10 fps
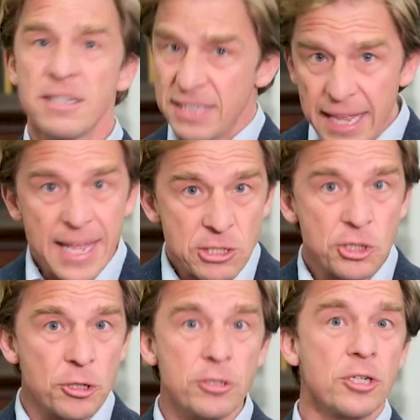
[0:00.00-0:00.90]
Now, that's
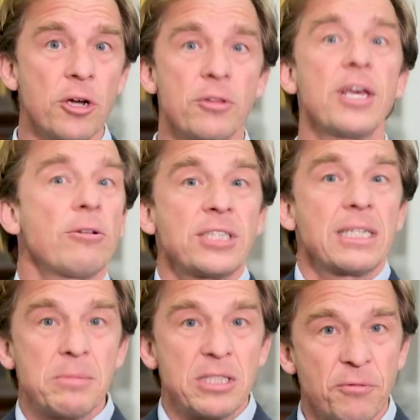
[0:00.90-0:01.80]
true too. The Old
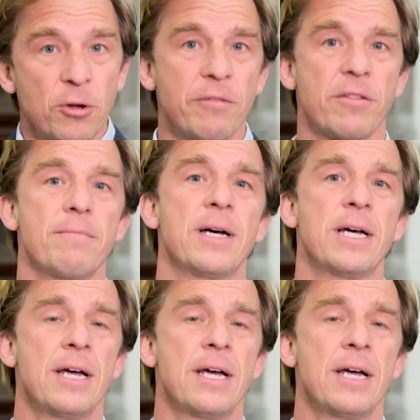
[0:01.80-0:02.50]
Testament is full of them.